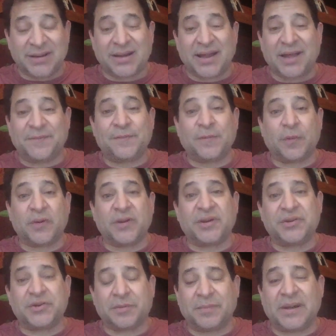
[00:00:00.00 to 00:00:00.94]
And I
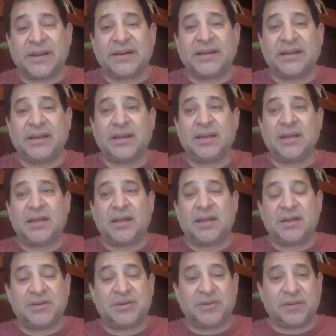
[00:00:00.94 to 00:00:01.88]
forwarded your money
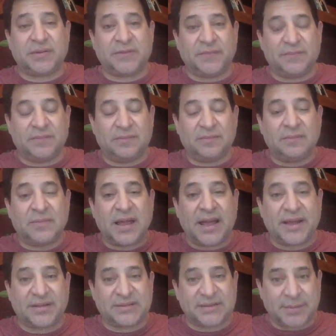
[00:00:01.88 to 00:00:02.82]
to the
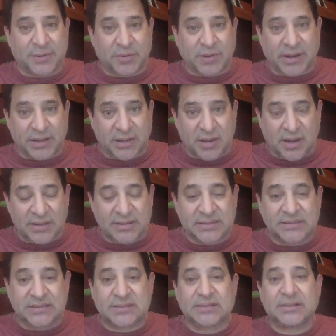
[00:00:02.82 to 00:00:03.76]
House Democratic
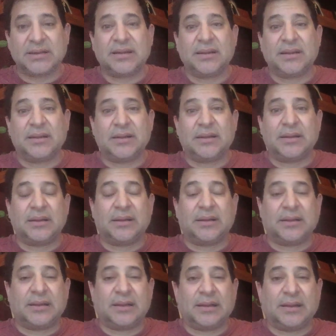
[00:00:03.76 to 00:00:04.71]
Caucus,
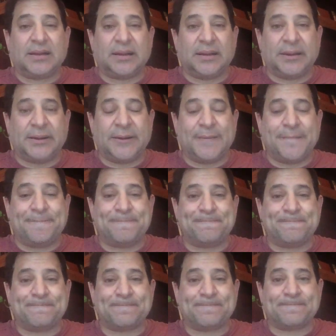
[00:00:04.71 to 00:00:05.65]

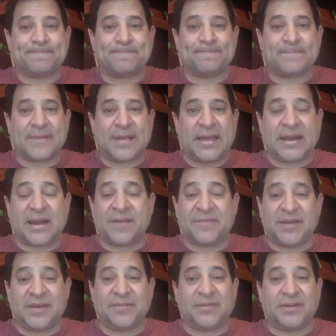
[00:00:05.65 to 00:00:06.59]
um, and I've
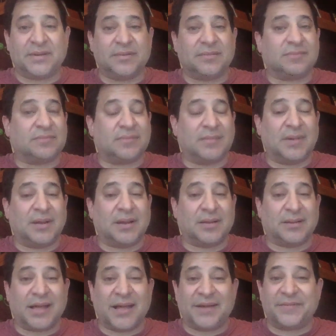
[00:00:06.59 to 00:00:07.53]
given a
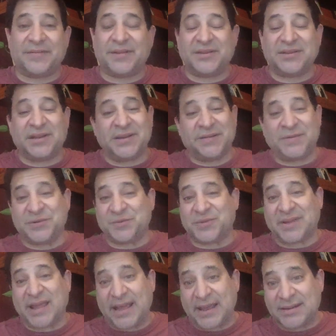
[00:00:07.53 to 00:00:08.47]
lot of it to individual
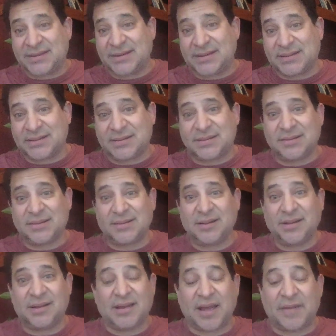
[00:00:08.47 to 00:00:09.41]
candidates.
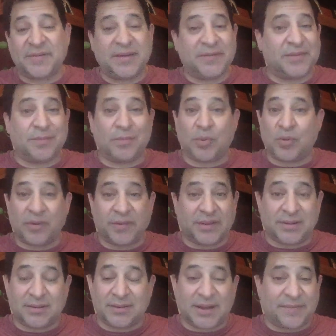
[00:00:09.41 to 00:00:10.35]
I've given more
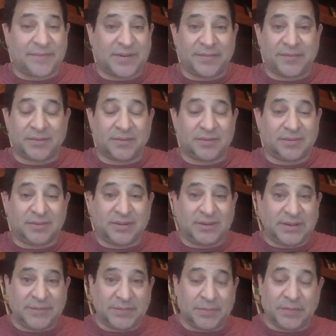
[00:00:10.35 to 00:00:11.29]
than I've ever
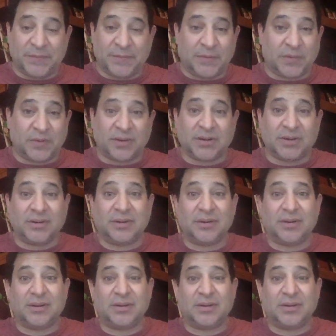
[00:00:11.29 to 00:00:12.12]
given before.